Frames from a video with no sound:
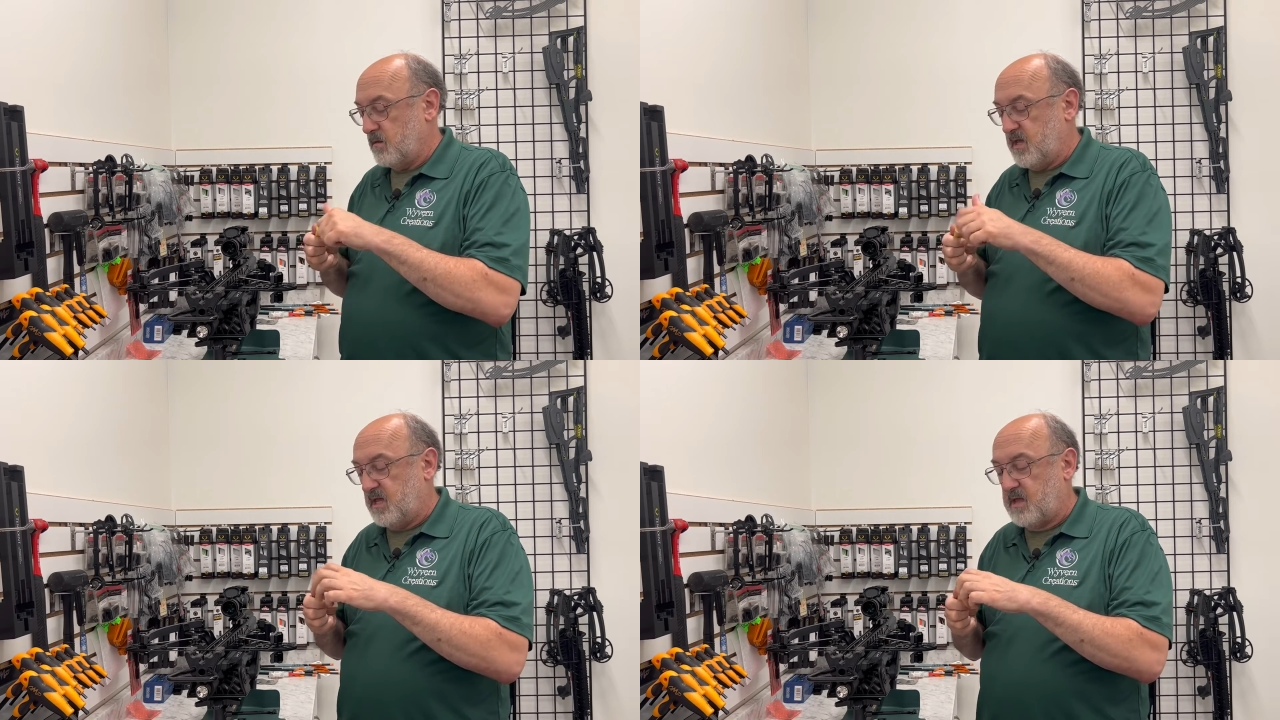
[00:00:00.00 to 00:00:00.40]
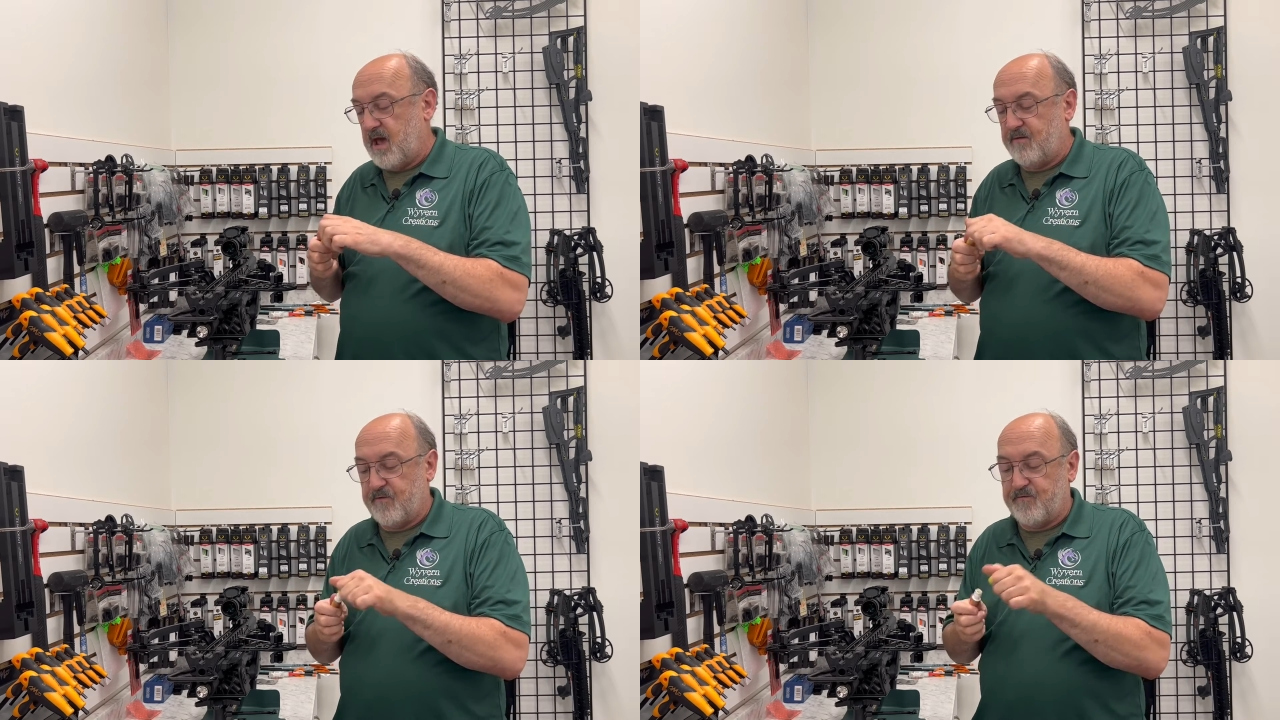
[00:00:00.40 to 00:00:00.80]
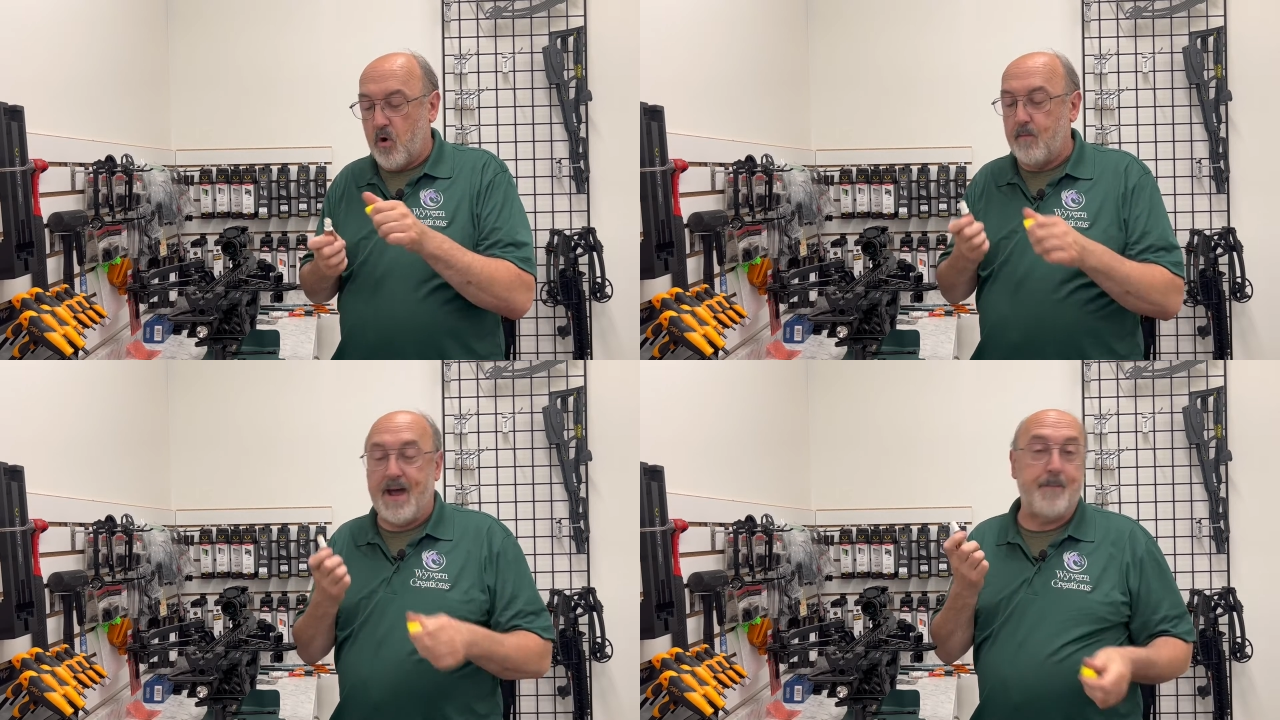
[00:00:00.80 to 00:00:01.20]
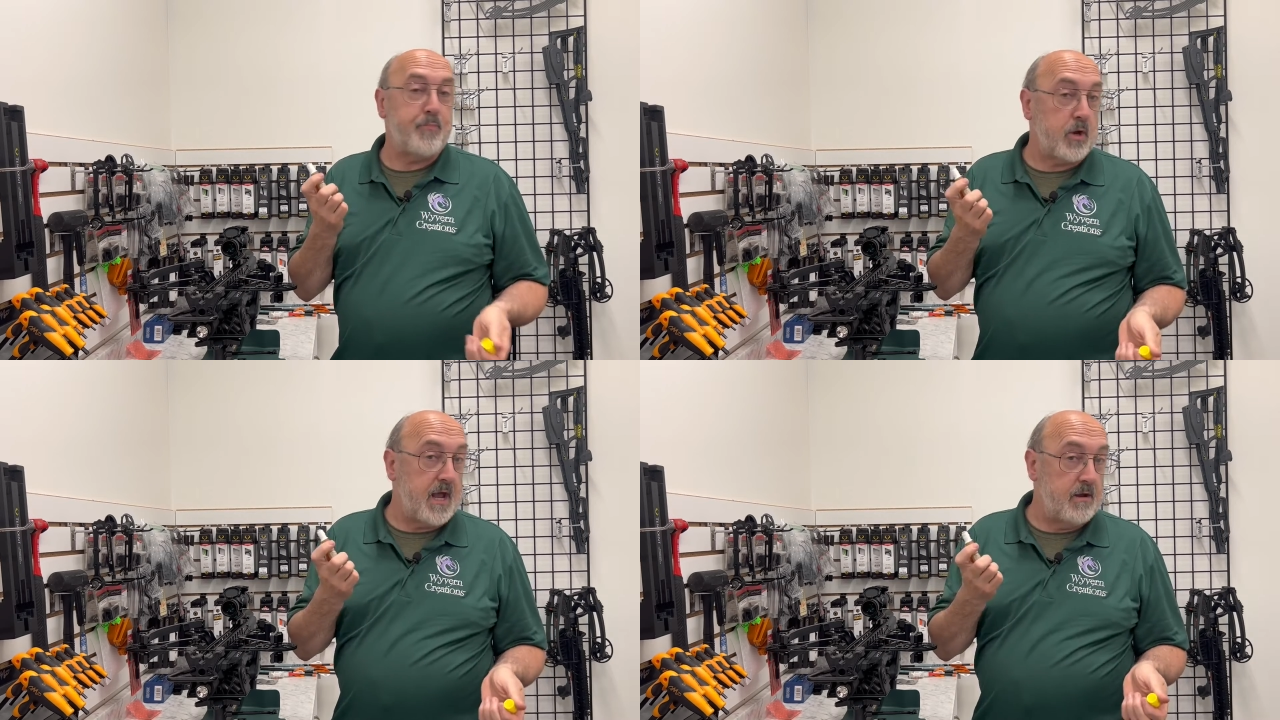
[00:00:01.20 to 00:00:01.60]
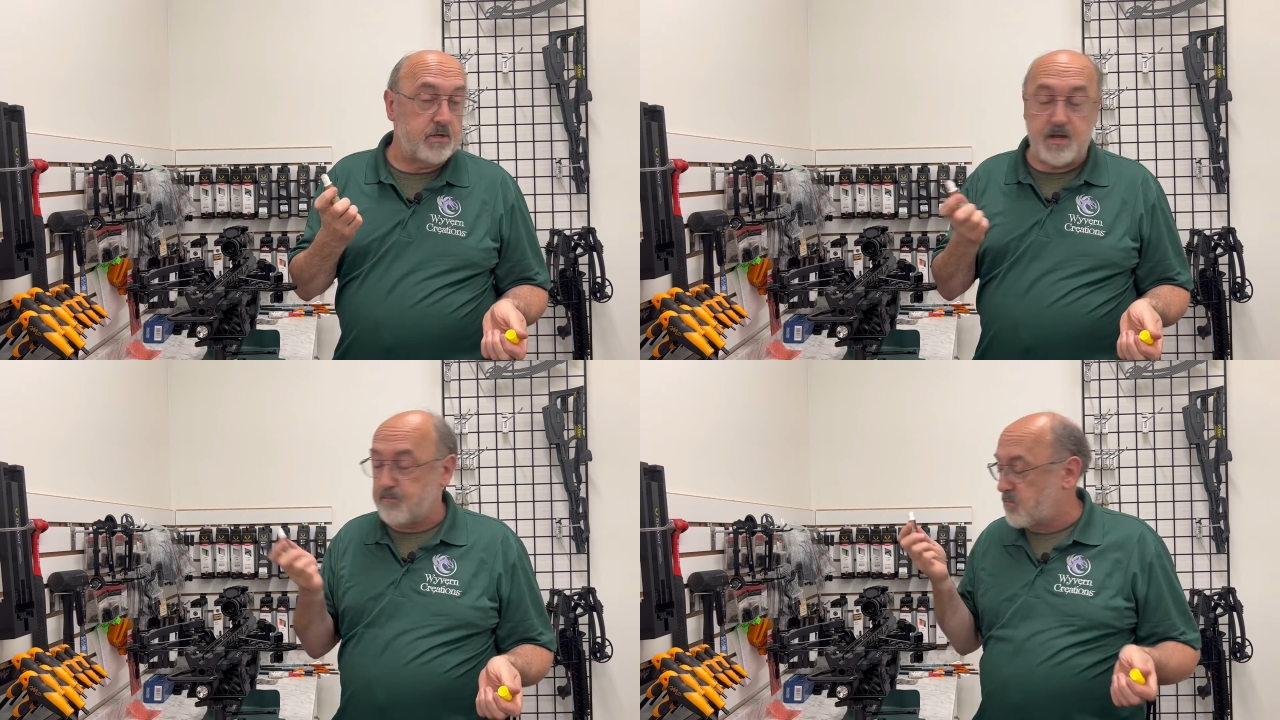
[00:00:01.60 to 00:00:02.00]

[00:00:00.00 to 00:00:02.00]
These have a foam applicator tip,